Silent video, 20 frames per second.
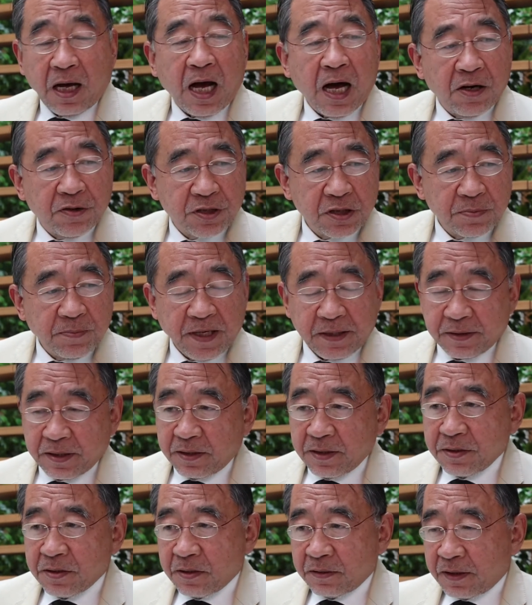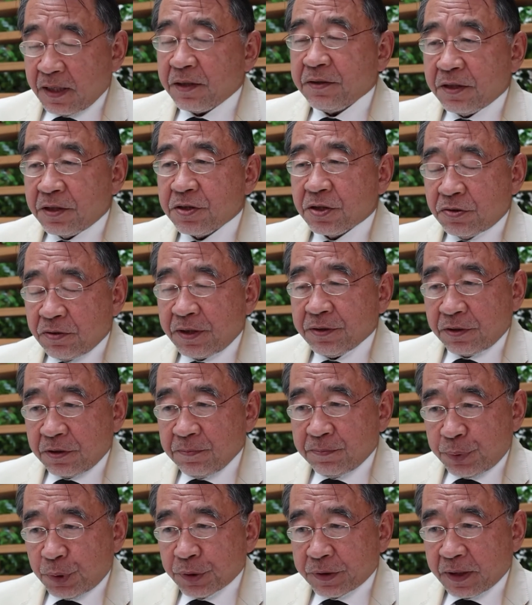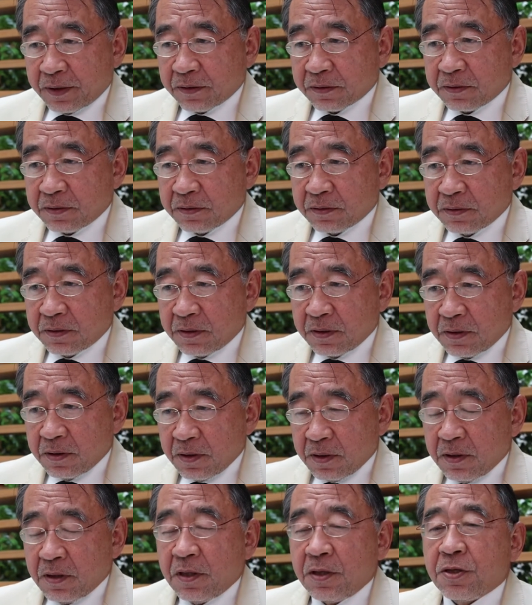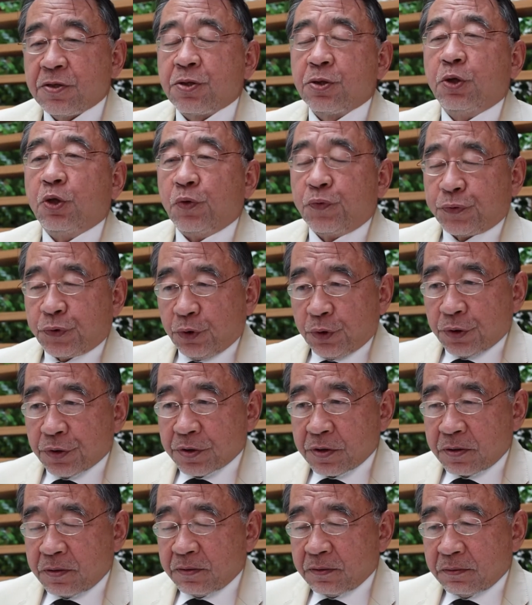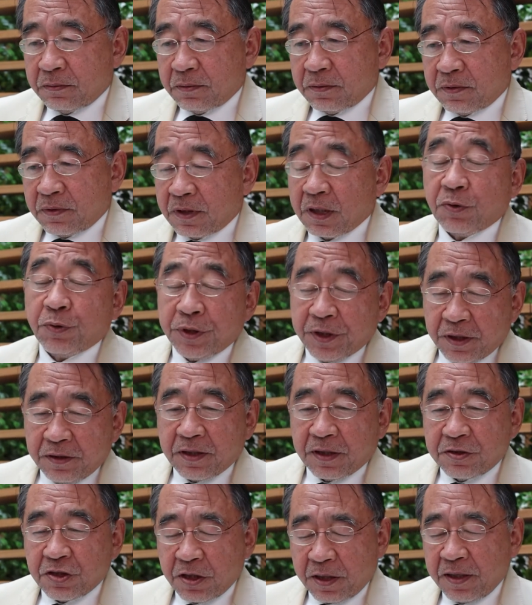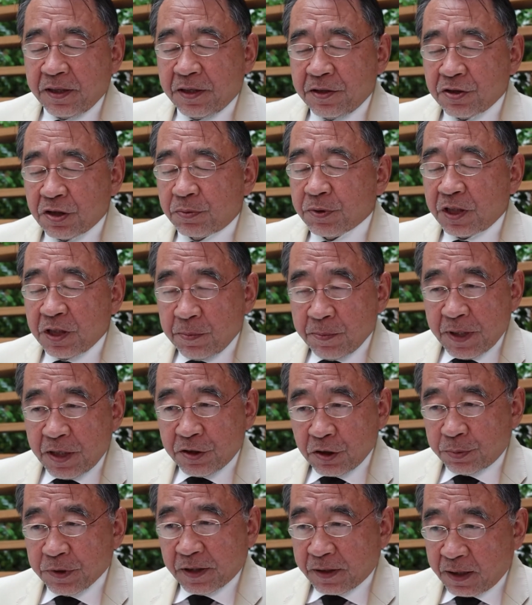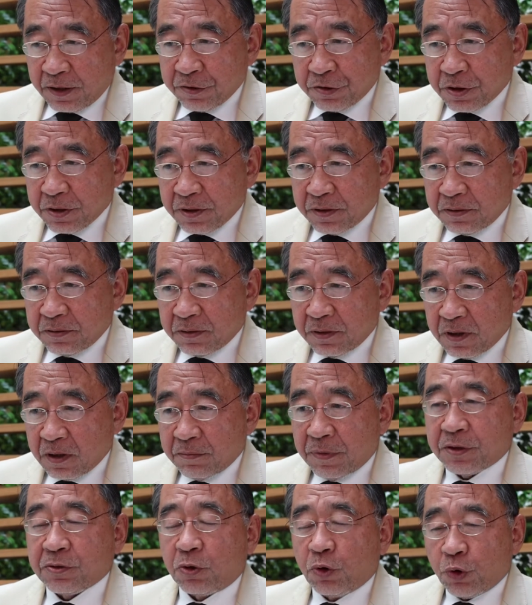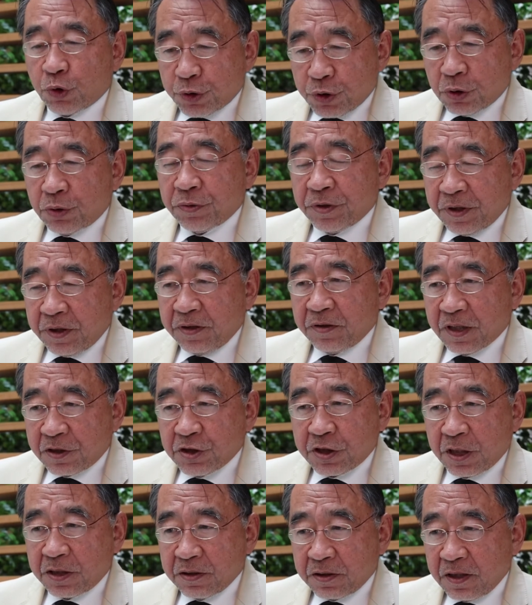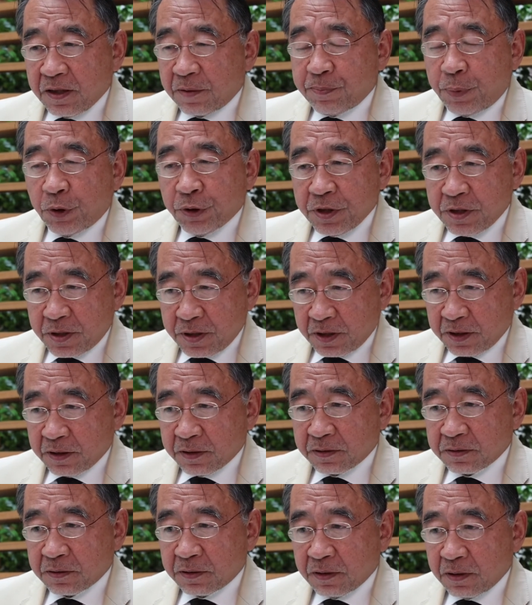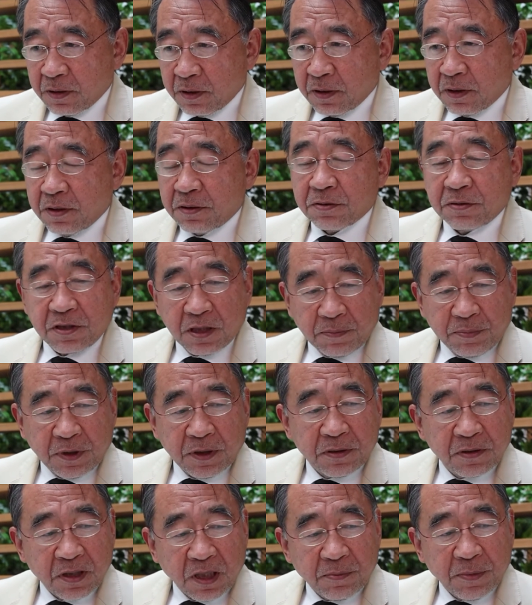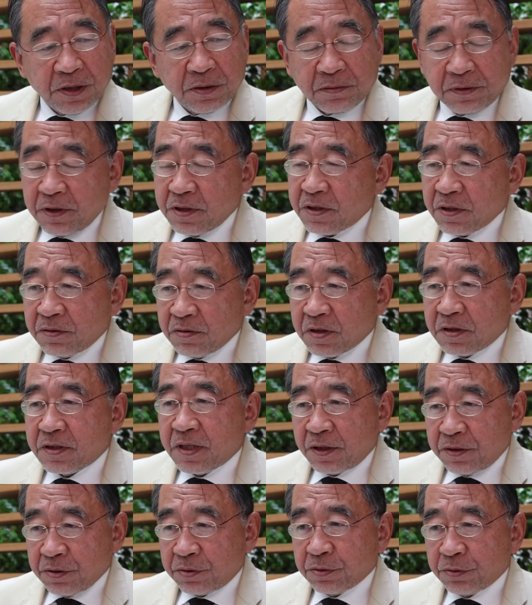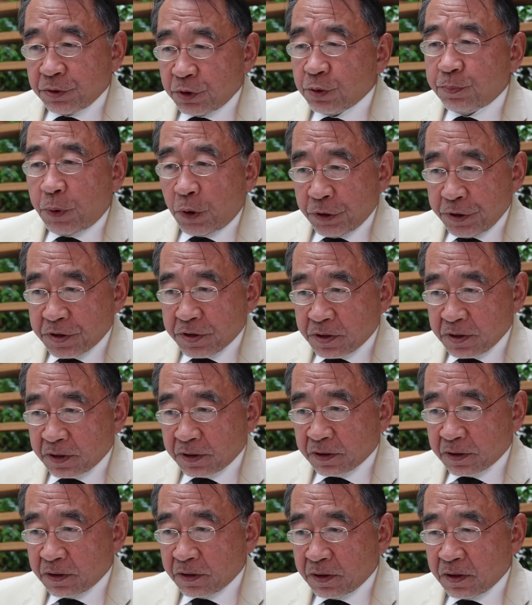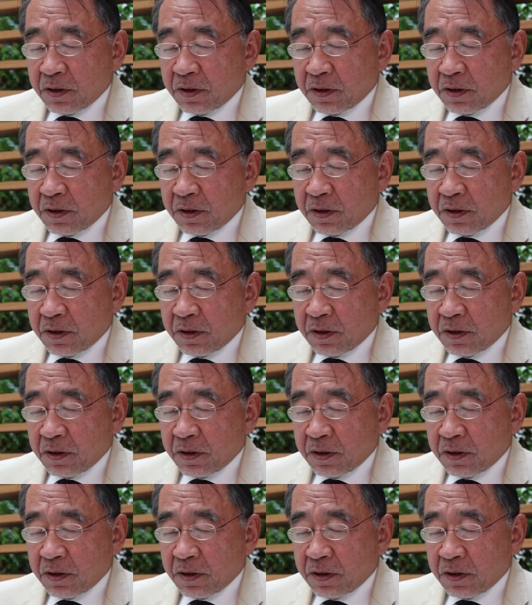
house matters, that is quite important. So of course, that we need a change of the image of the culture, but also we need the policy. So Japanese government recently settled a new policy,